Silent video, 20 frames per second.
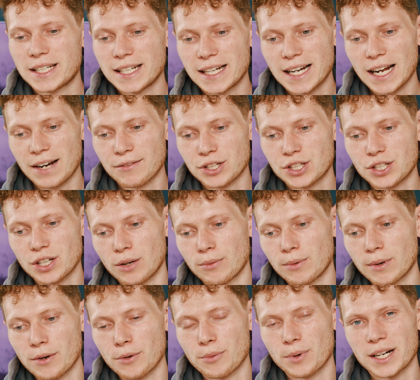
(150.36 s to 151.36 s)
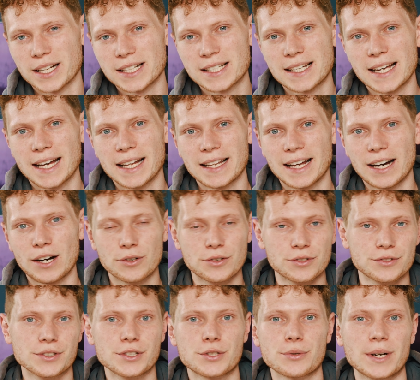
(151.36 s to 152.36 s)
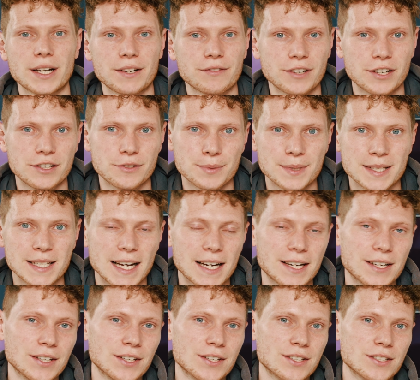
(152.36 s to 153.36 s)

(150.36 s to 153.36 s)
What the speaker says: did have a shot where we wanted to get that 120 frames per second